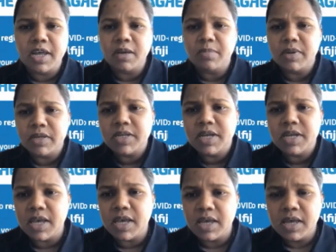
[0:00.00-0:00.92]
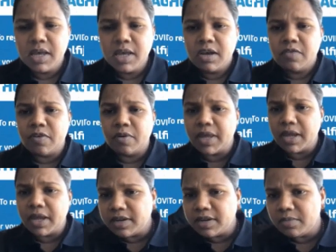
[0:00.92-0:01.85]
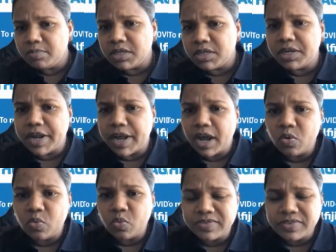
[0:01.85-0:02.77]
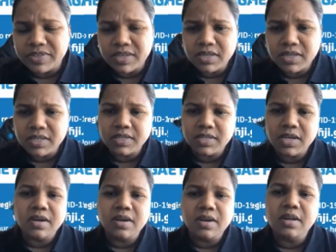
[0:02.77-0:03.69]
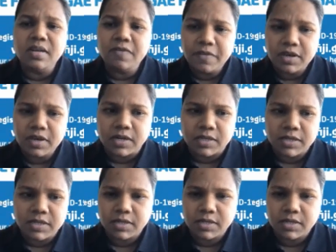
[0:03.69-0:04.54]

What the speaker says: And I must say, from that time till now, we've seen significant